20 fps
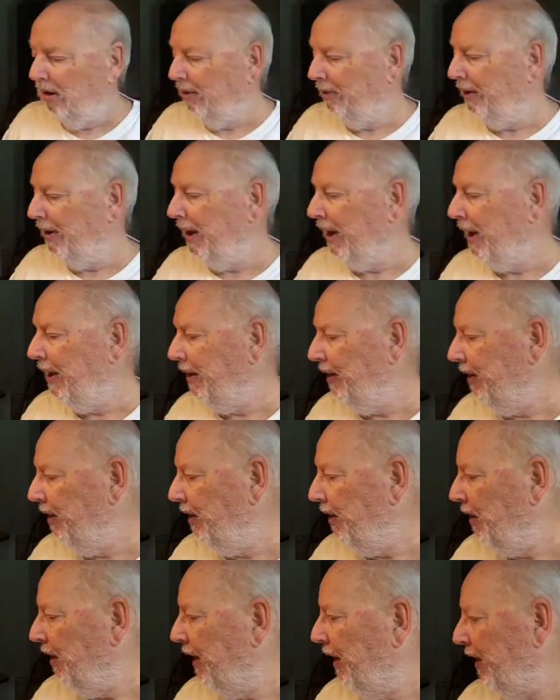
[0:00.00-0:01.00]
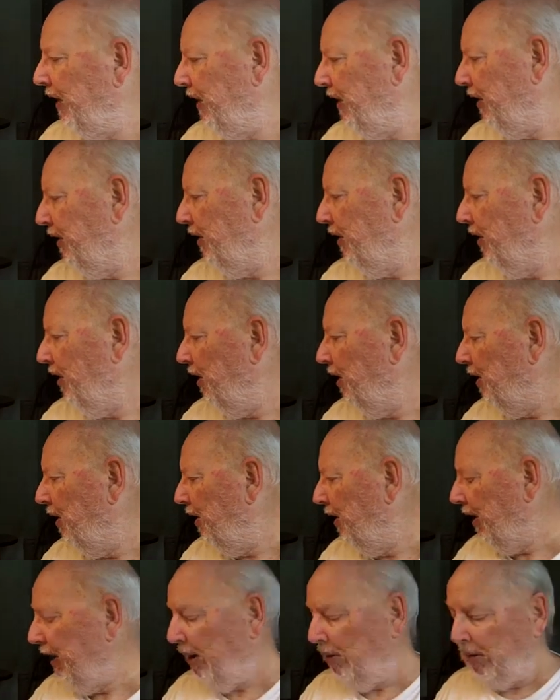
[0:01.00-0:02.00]
So I had a nut laying here.
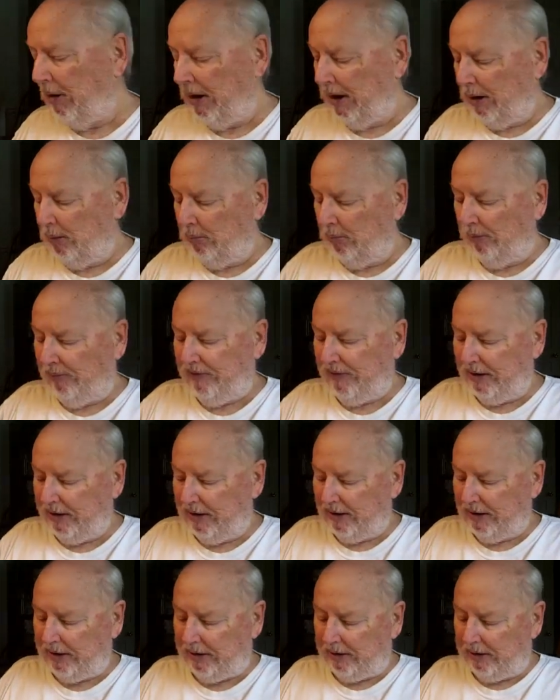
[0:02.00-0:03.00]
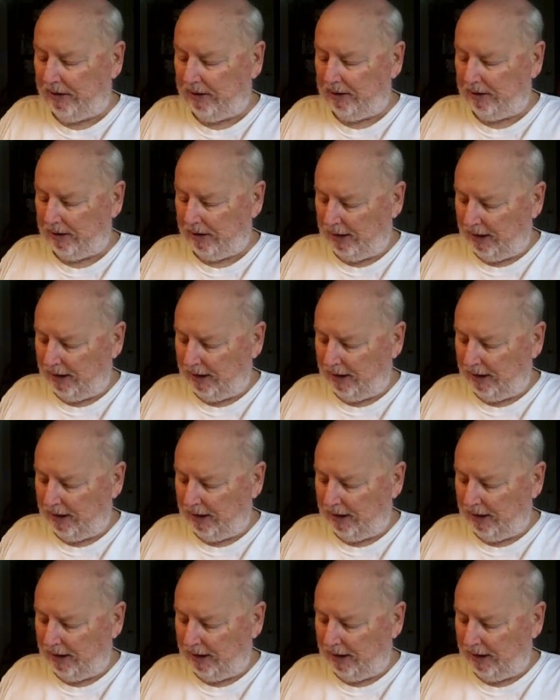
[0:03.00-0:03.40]
Anyway, it will fit in there.